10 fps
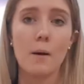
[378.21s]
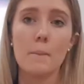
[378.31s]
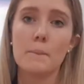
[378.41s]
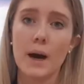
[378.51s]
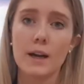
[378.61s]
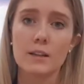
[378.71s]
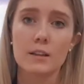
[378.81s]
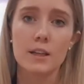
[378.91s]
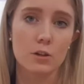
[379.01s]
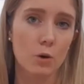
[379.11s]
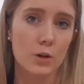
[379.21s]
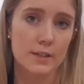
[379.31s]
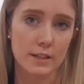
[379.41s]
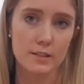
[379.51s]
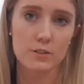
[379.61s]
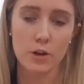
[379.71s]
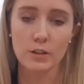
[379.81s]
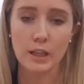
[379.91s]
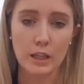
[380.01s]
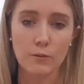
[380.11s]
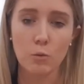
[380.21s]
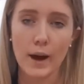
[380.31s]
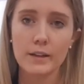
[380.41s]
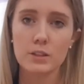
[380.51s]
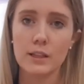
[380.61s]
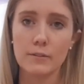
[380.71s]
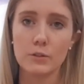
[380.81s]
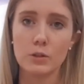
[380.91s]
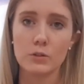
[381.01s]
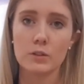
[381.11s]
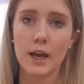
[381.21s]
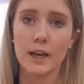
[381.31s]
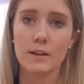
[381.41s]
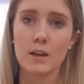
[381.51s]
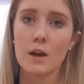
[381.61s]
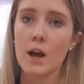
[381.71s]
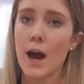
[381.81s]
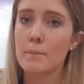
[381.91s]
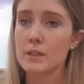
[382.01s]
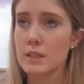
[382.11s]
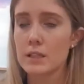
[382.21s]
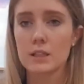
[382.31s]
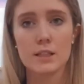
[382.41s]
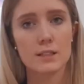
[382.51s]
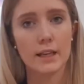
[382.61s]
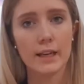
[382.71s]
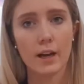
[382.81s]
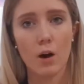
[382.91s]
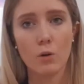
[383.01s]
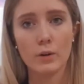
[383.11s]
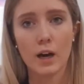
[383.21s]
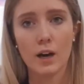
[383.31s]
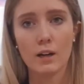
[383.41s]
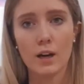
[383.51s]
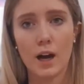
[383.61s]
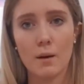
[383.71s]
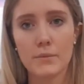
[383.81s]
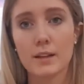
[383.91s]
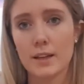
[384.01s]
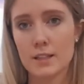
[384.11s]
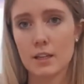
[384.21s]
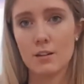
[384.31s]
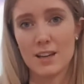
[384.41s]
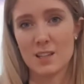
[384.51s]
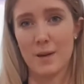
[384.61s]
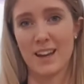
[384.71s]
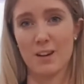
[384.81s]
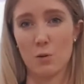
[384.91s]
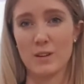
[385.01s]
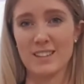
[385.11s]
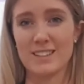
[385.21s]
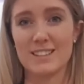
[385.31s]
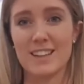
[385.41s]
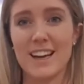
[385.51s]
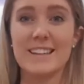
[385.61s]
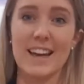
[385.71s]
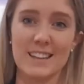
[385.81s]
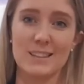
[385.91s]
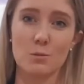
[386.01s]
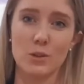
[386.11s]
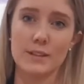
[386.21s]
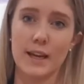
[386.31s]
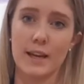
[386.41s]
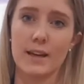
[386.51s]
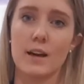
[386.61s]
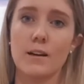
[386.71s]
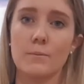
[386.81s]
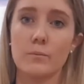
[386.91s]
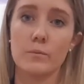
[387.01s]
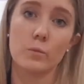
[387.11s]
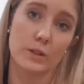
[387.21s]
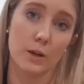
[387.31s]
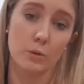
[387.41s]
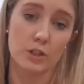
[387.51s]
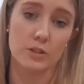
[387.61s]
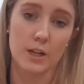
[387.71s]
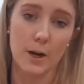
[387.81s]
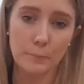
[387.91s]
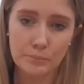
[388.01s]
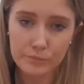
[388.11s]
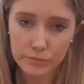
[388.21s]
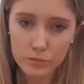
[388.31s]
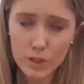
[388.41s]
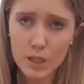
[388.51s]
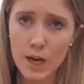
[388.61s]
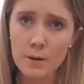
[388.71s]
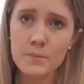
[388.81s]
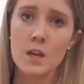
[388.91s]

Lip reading: but the court does certainly give weight to their views, and particularly as they get older, they're less inclined to make orders against what their wishes are.